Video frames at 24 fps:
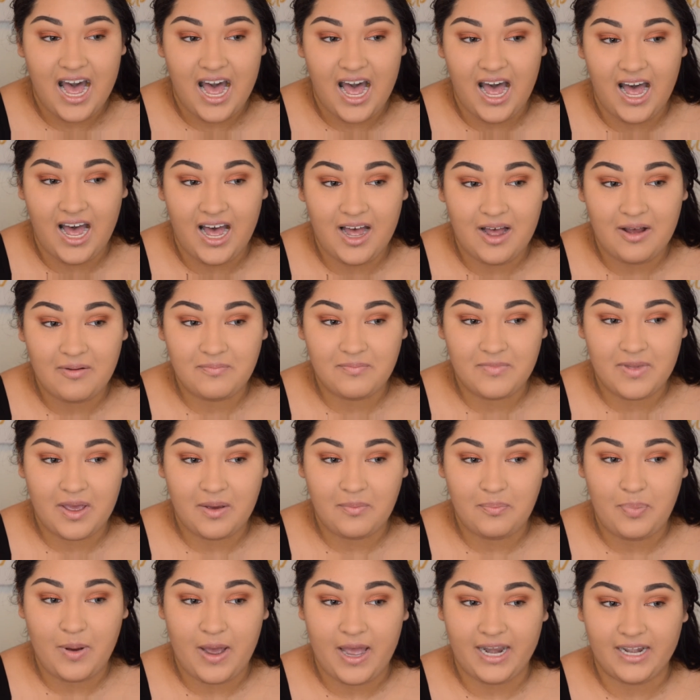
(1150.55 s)

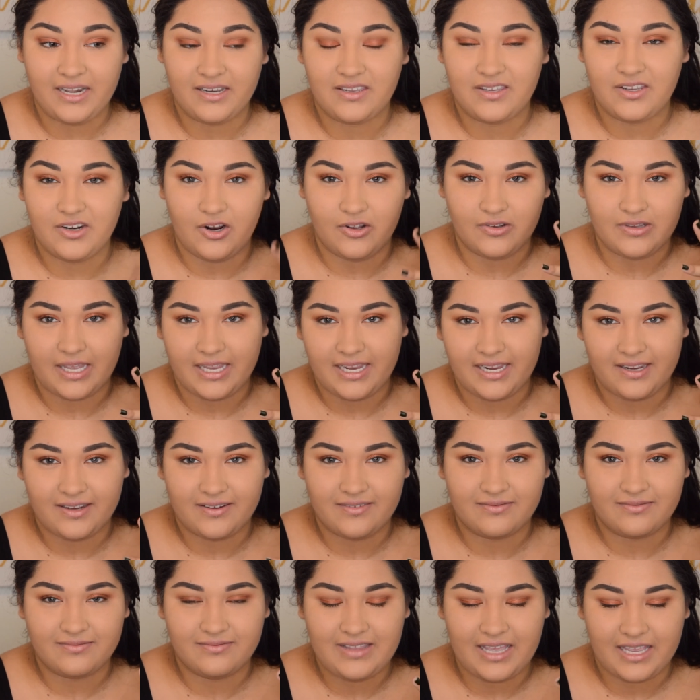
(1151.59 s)
But you know, like,
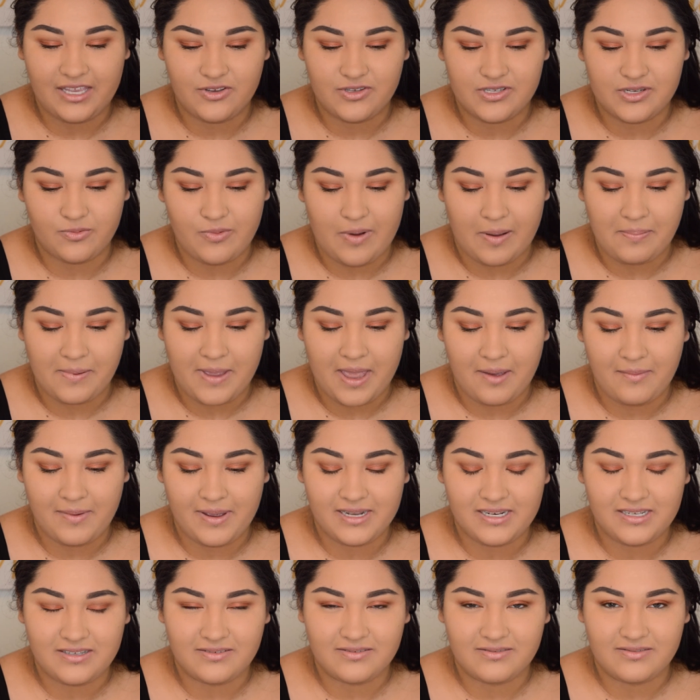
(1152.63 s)
they use a webcam
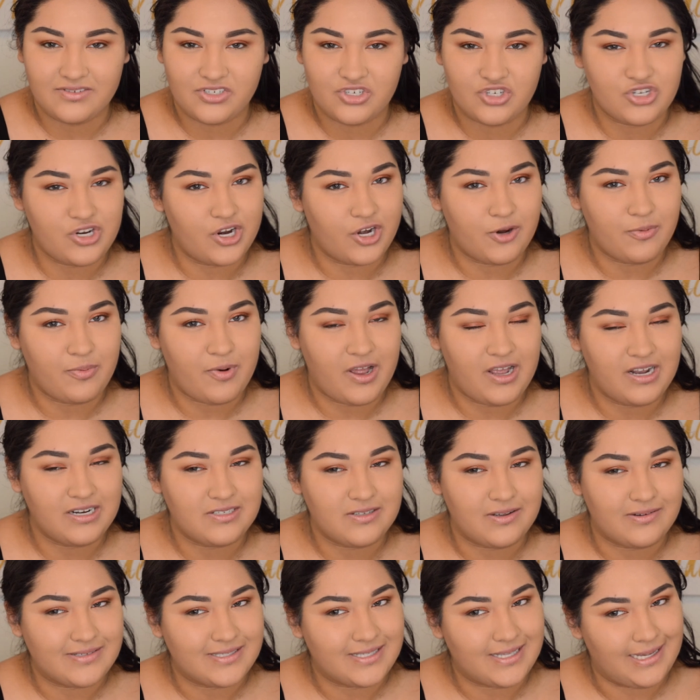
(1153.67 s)
at Schlitterbahn,
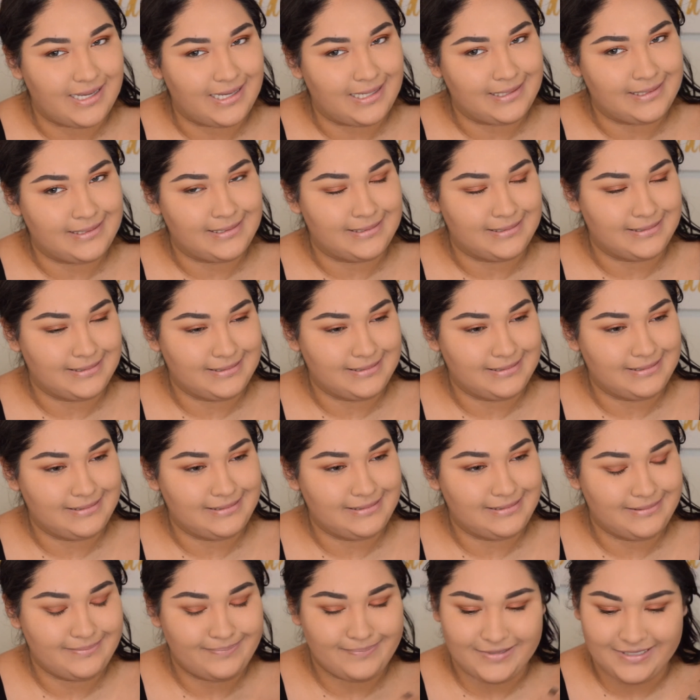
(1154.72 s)
so I was like,
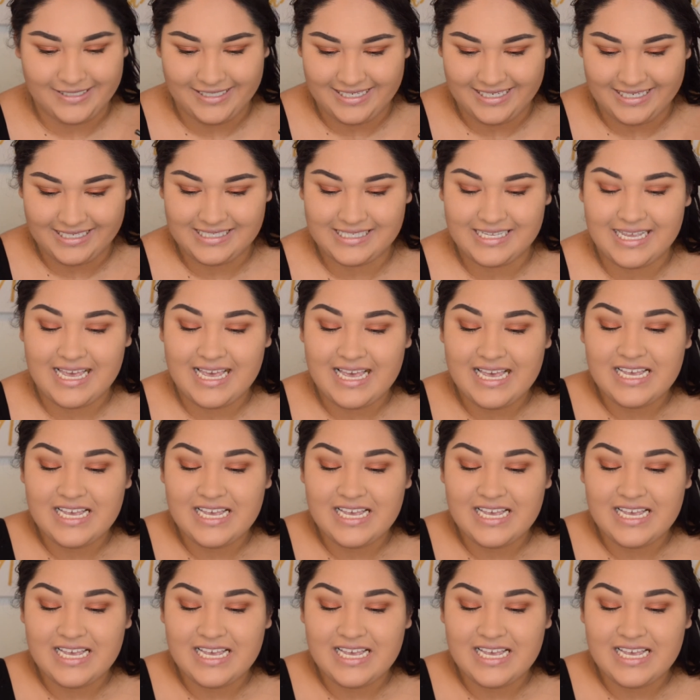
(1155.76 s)
girl, please.